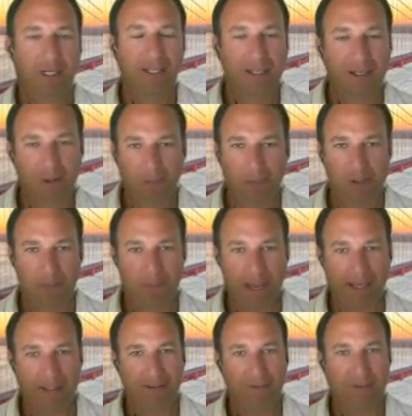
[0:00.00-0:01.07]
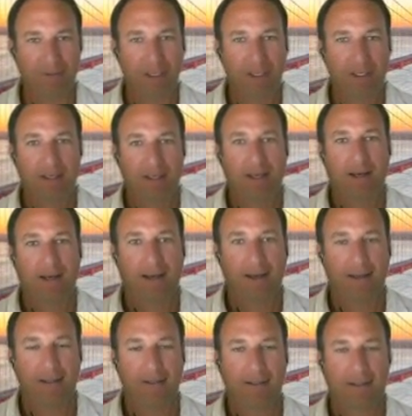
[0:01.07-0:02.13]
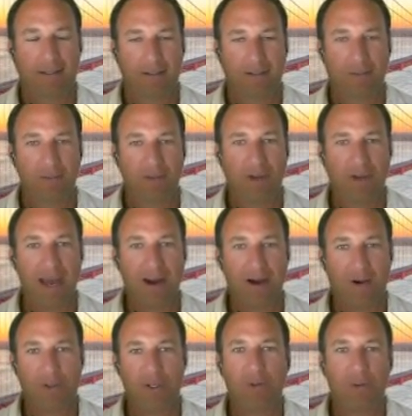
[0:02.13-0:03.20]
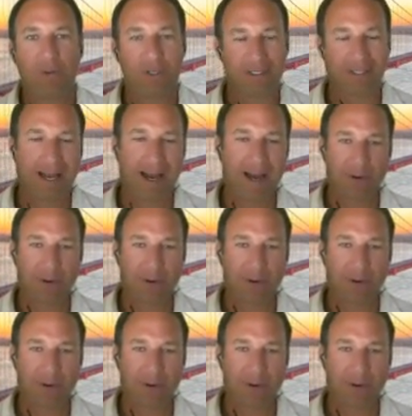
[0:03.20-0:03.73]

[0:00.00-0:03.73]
from a clinical perspective in terms of how you as a